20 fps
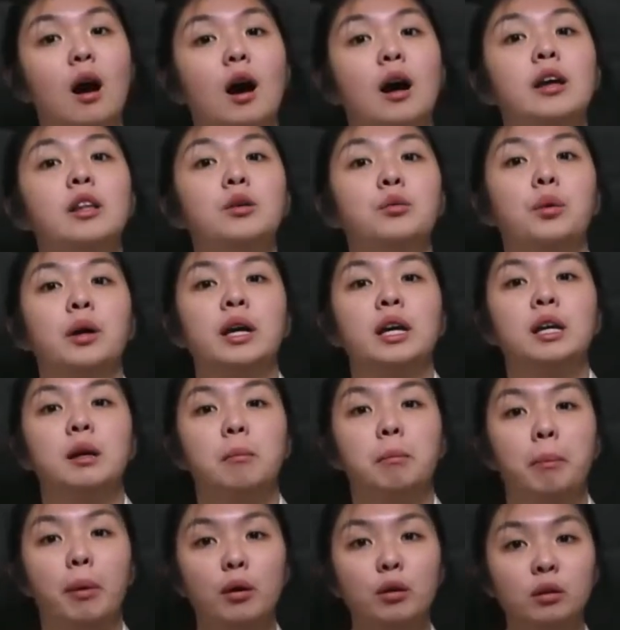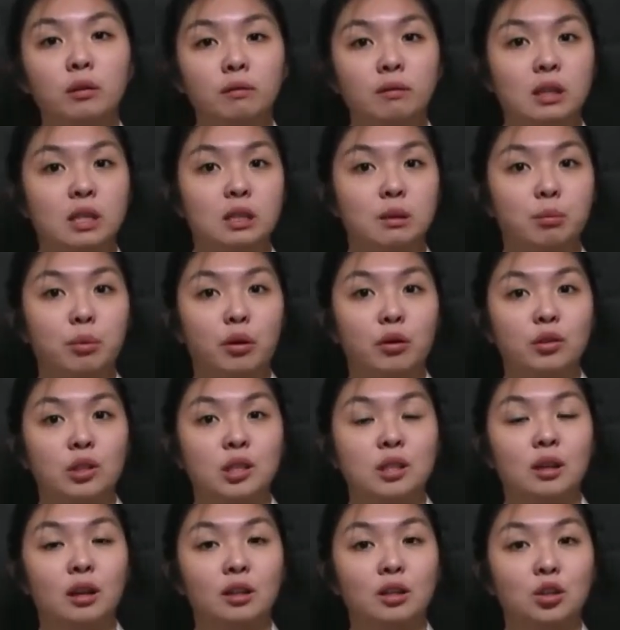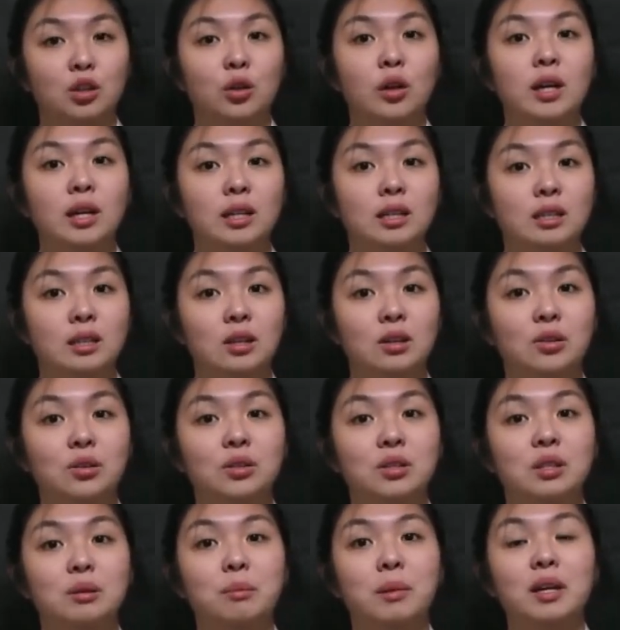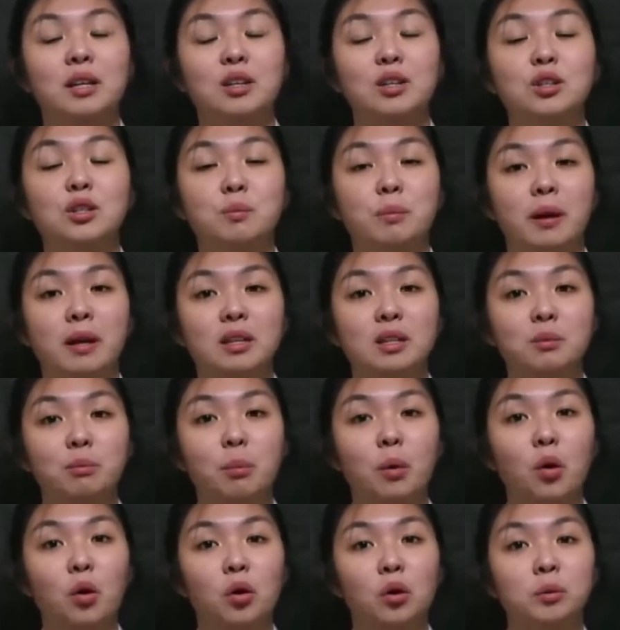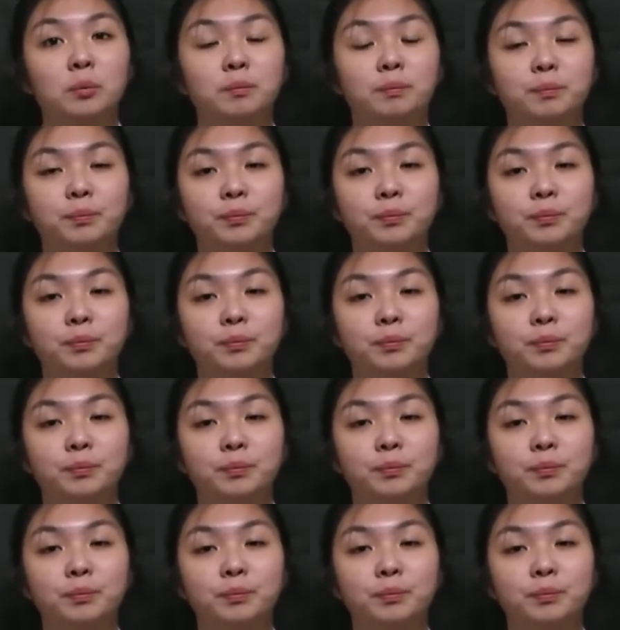Either way, both of these approaches are tricks used to make you spend more.